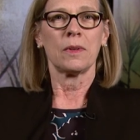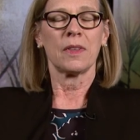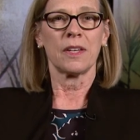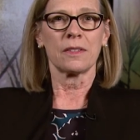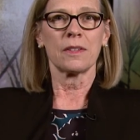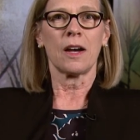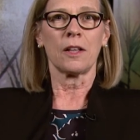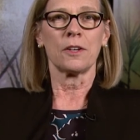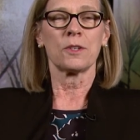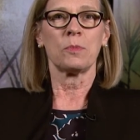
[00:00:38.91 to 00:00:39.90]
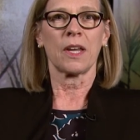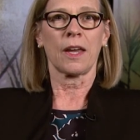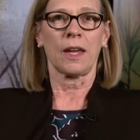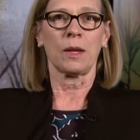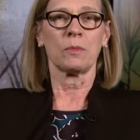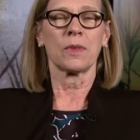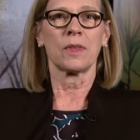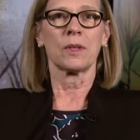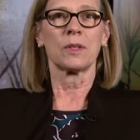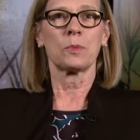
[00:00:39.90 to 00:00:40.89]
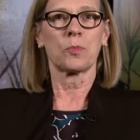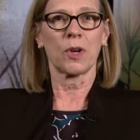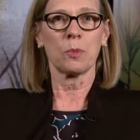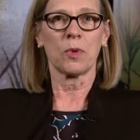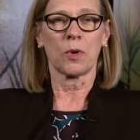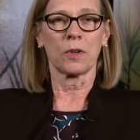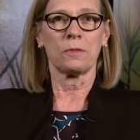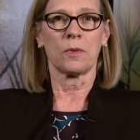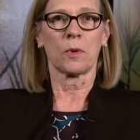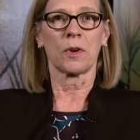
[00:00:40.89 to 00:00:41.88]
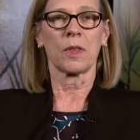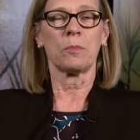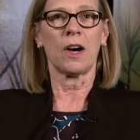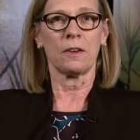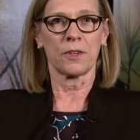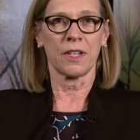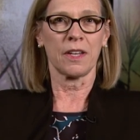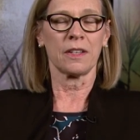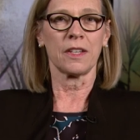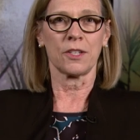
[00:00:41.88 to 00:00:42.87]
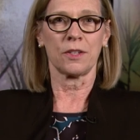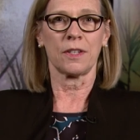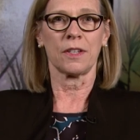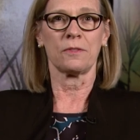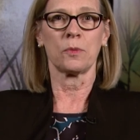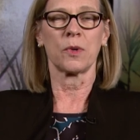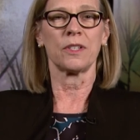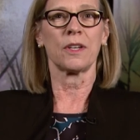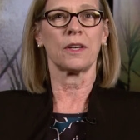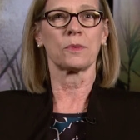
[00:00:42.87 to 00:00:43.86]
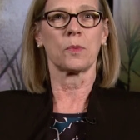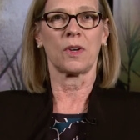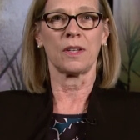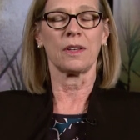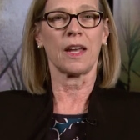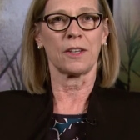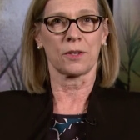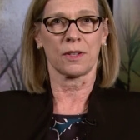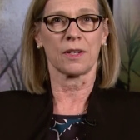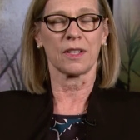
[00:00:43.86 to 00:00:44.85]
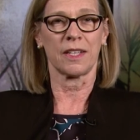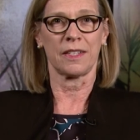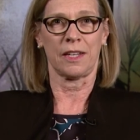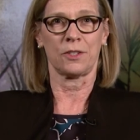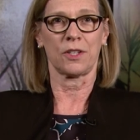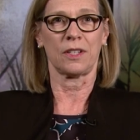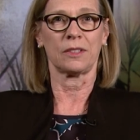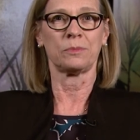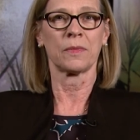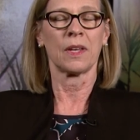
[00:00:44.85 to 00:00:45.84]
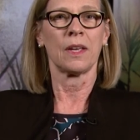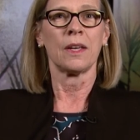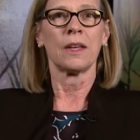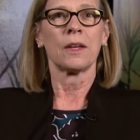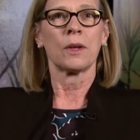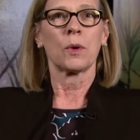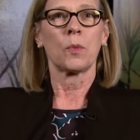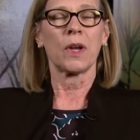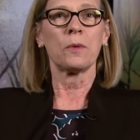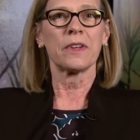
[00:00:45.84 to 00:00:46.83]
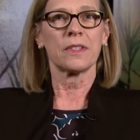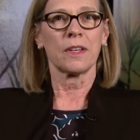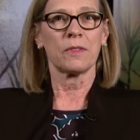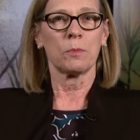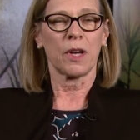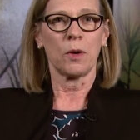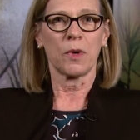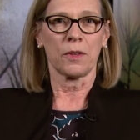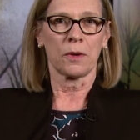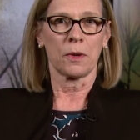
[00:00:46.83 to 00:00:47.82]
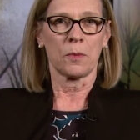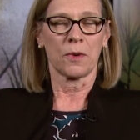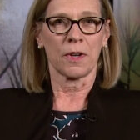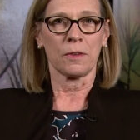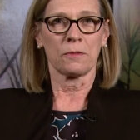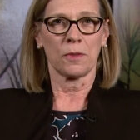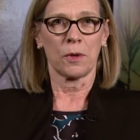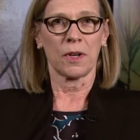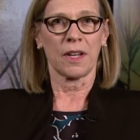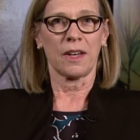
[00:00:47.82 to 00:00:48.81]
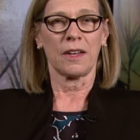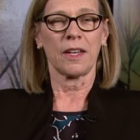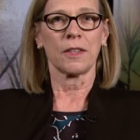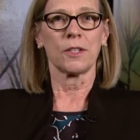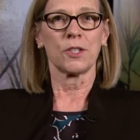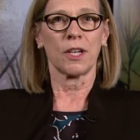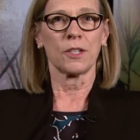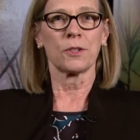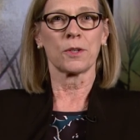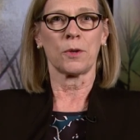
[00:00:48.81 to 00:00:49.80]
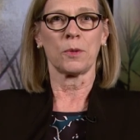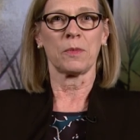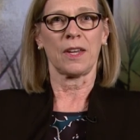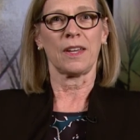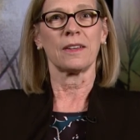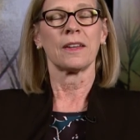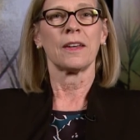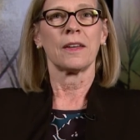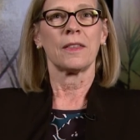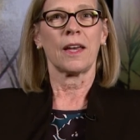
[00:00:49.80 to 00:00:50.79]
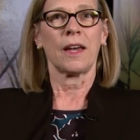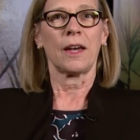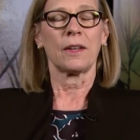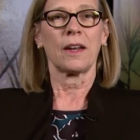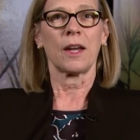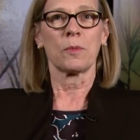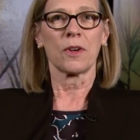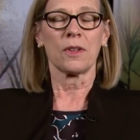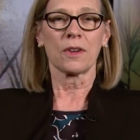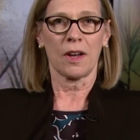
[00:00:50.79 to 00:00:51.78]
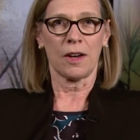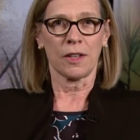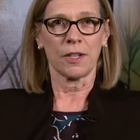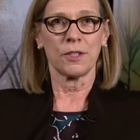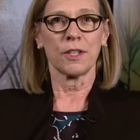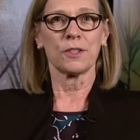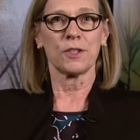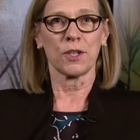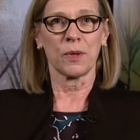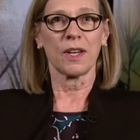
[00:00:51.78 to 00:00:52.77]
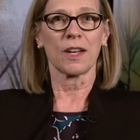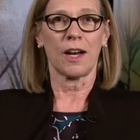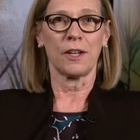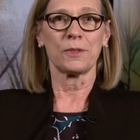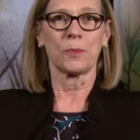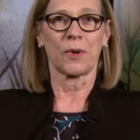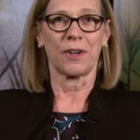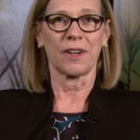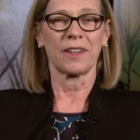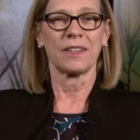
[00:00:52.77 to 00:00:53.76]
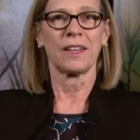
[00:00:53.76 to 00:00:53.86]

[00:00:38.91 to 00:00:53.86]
This knowledge became the springboard for the Poverty Initiative, which has won national attention. We received the Bellwether Award in Florida, and the judge told me that Amarillo College is doing God's work.